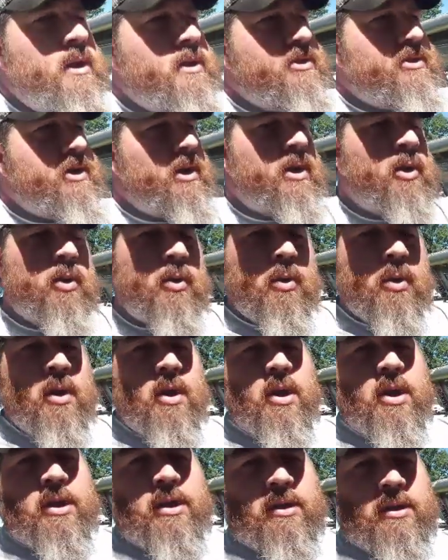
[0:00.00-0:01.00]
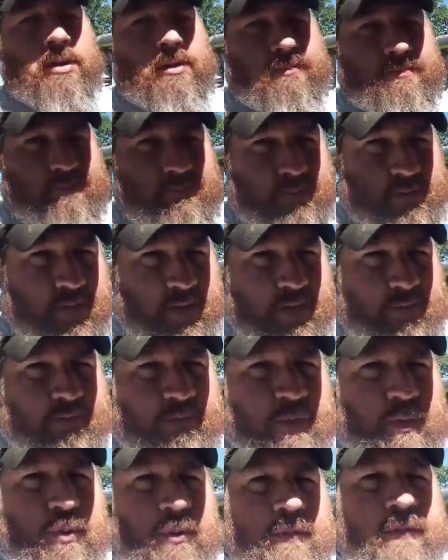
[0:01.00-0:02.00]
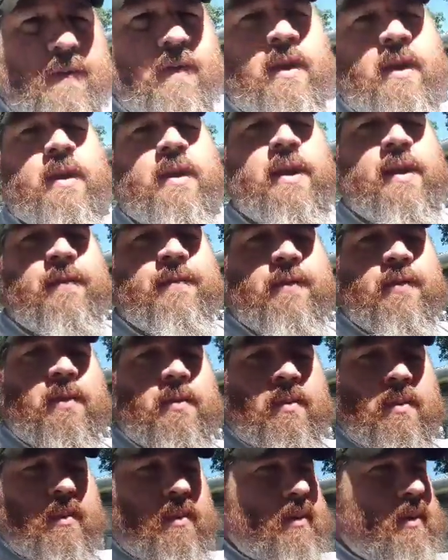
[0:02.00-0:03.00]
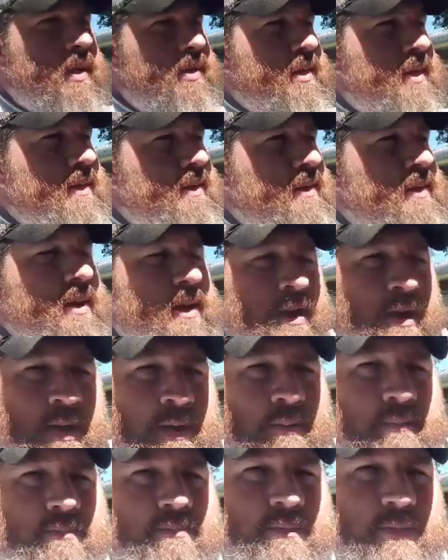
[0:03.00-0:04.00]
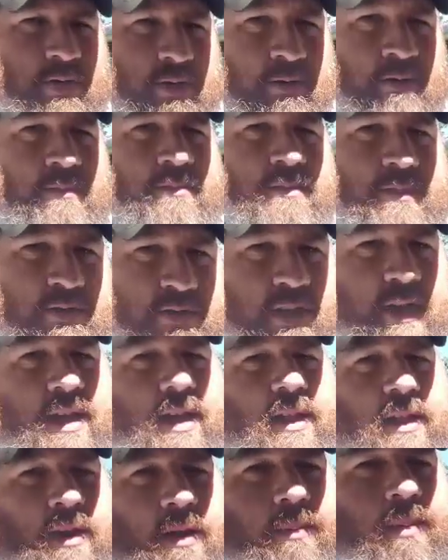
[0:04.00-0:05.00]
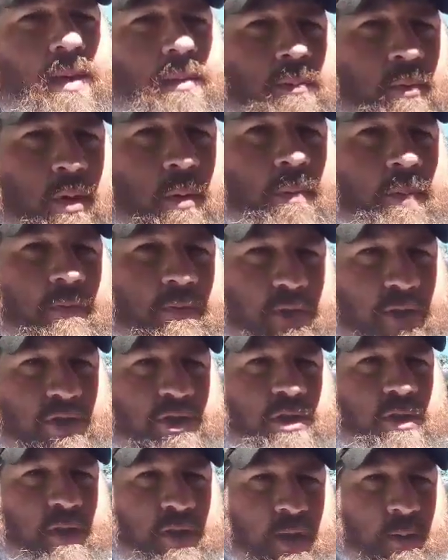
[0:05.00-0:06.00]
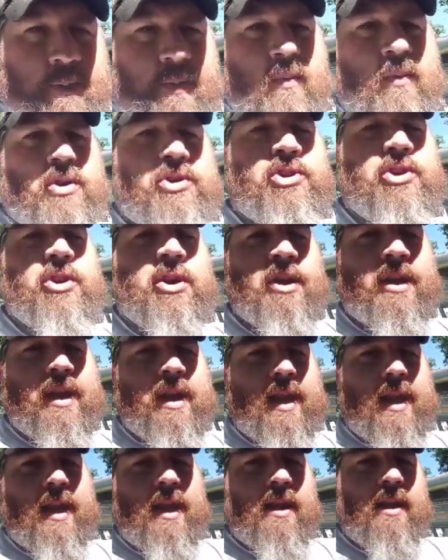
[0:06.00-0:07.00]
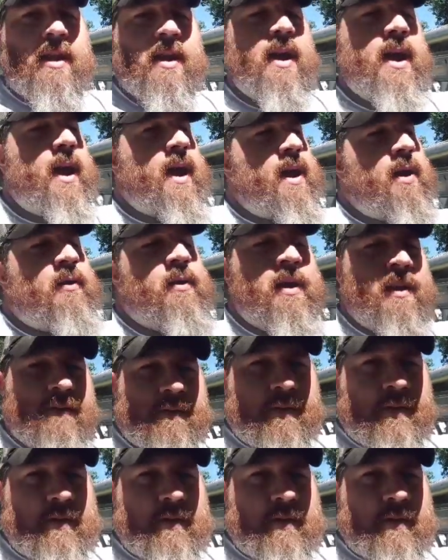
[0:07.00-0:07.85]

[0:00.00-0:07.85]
So if you feel uncomfortable with it, seek a little bit more professional help than what you're going to get here. However,